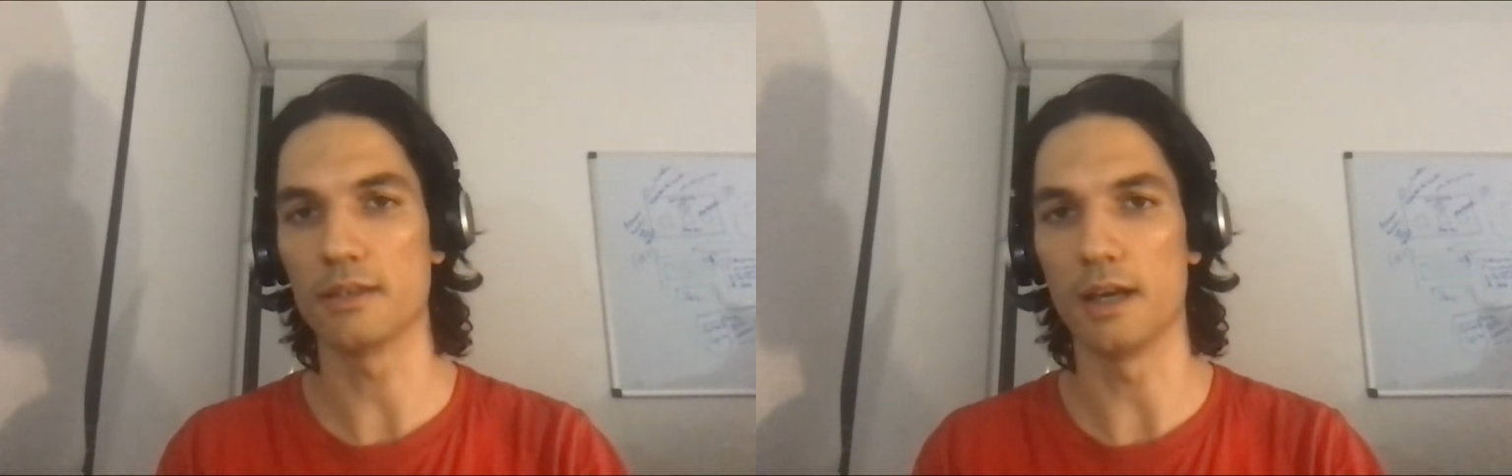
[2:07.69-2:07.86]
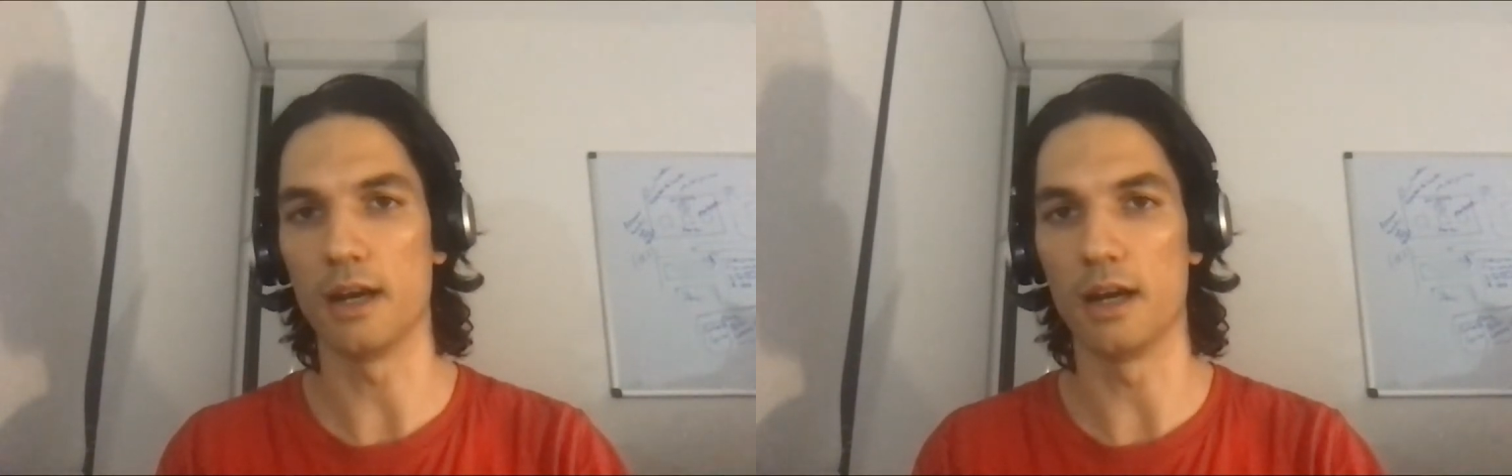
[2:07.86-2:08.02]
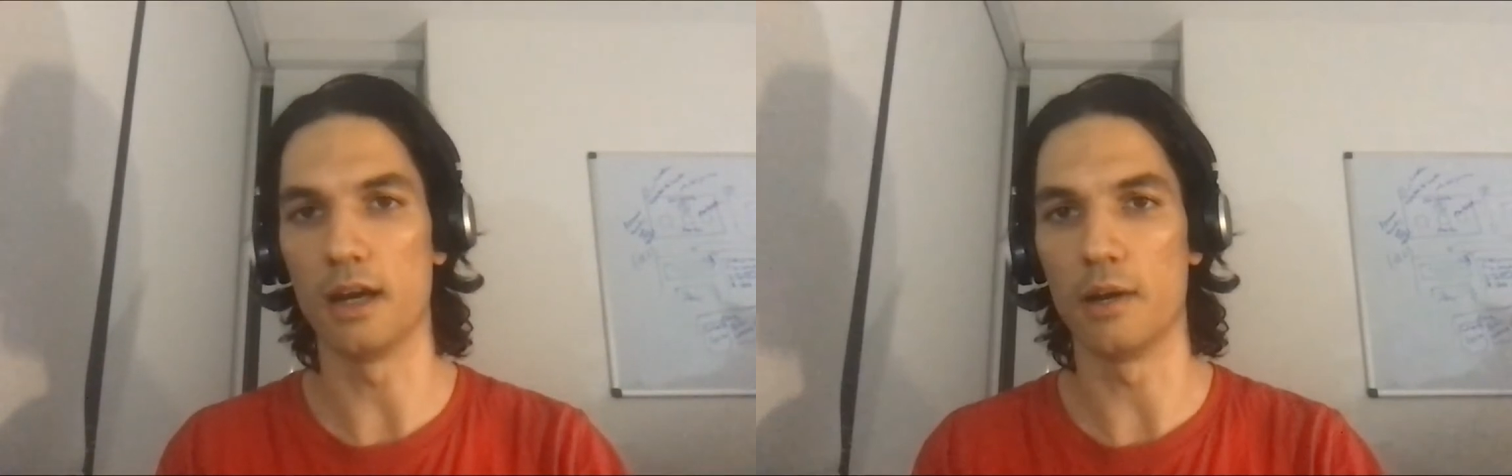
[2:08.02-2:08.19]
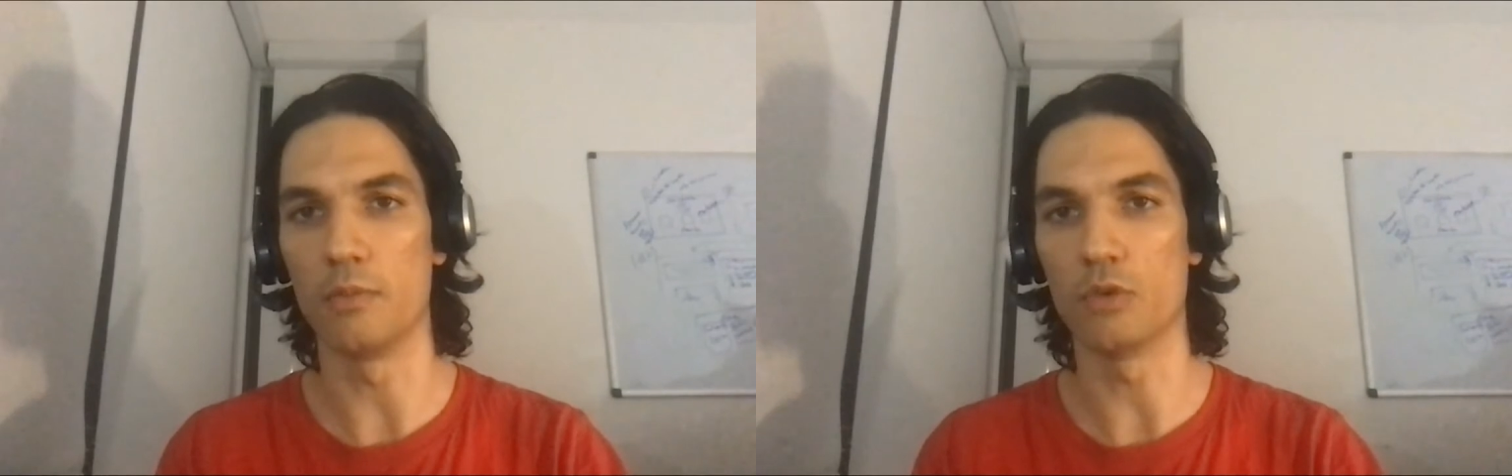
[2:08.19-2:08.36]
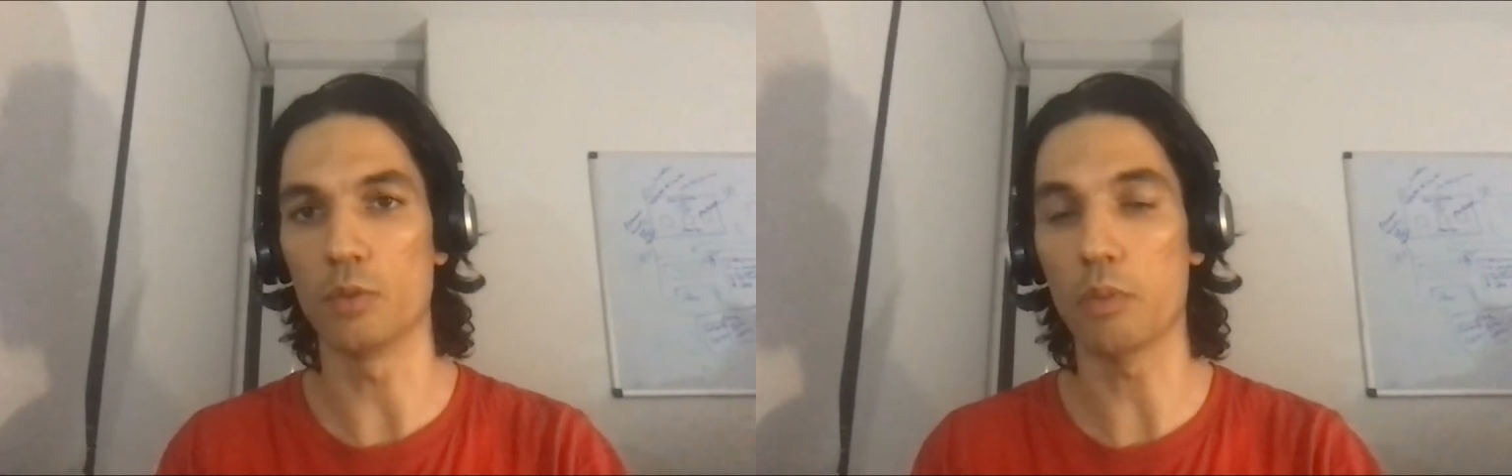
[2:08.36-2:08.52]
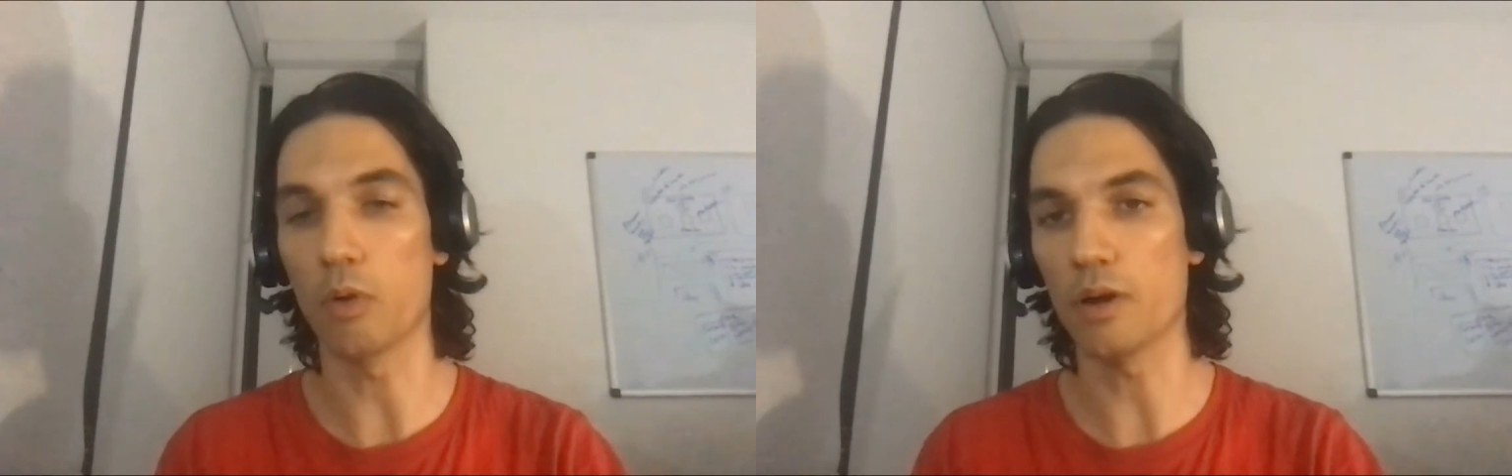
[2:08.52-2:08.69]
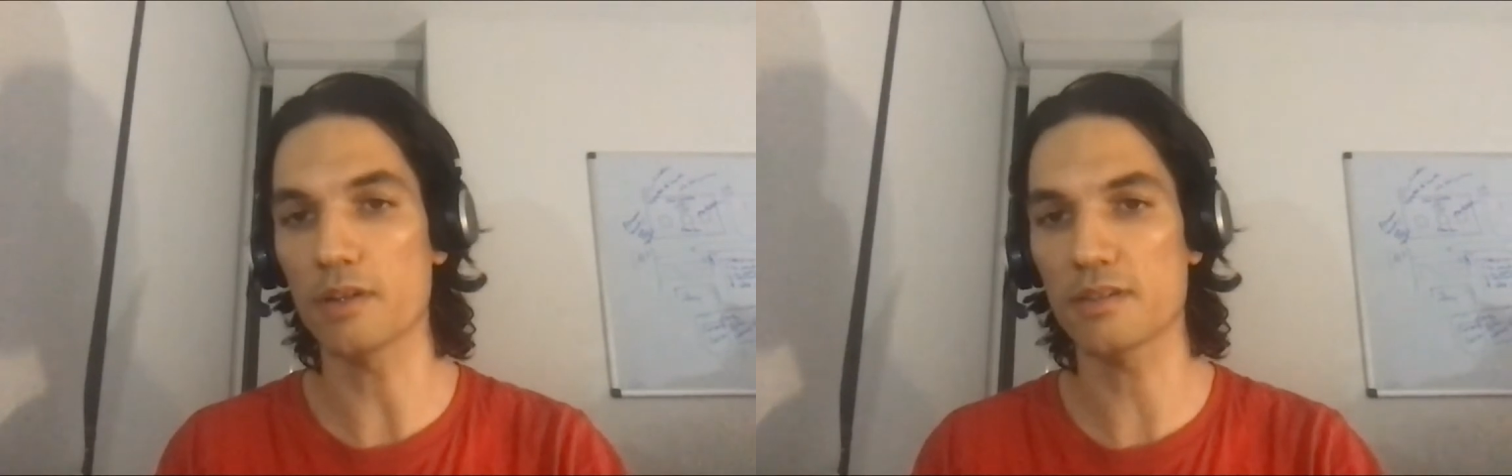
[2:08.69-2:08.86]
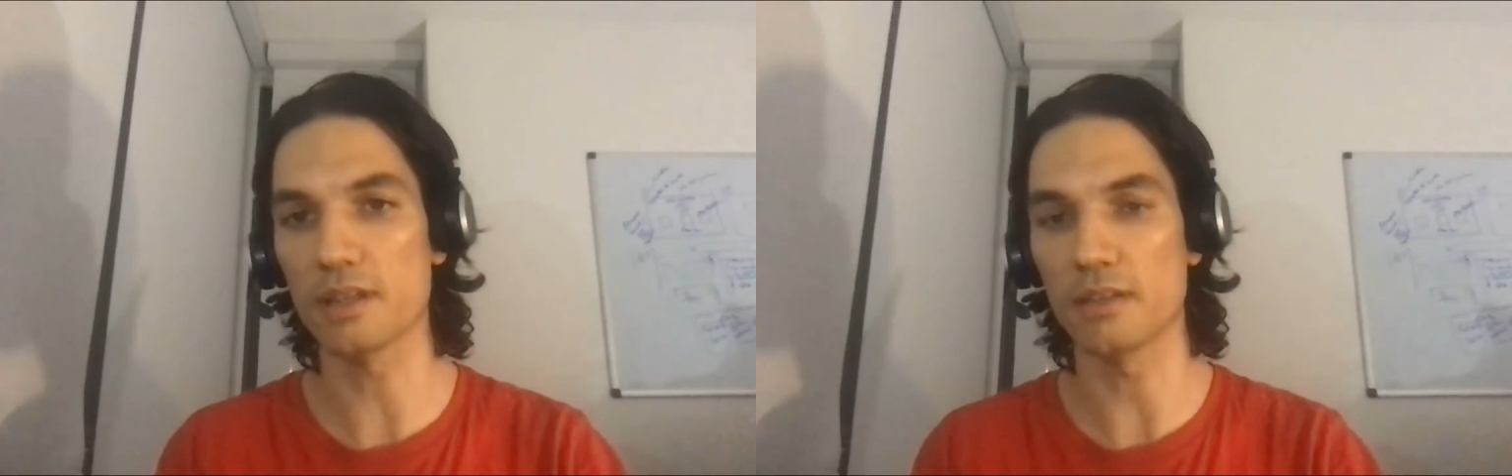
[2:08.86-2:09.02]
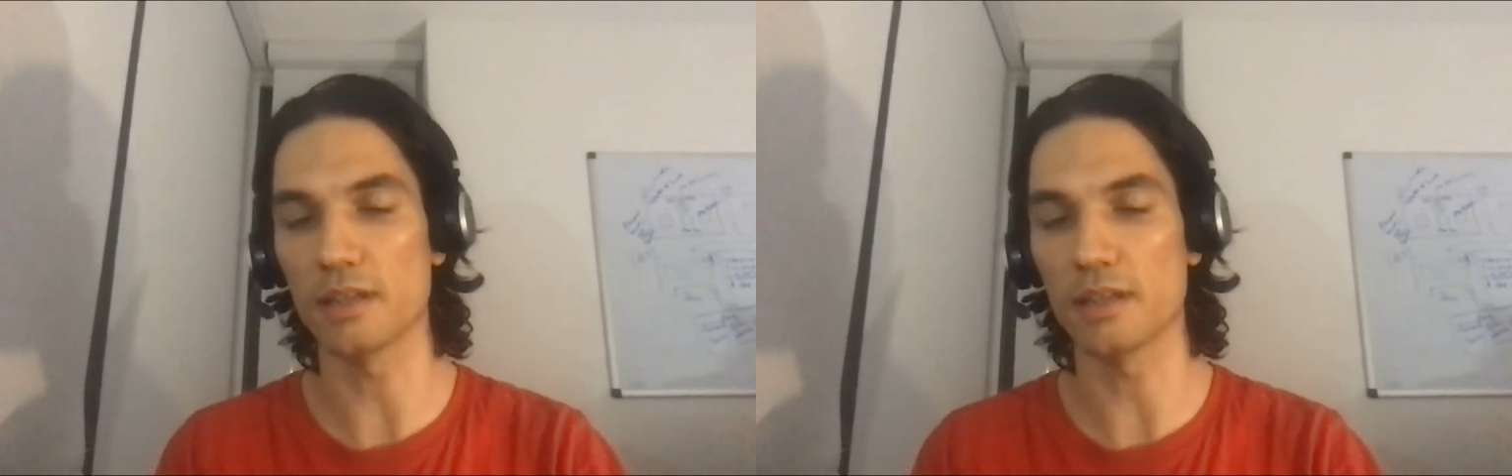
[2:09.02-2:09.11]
reports that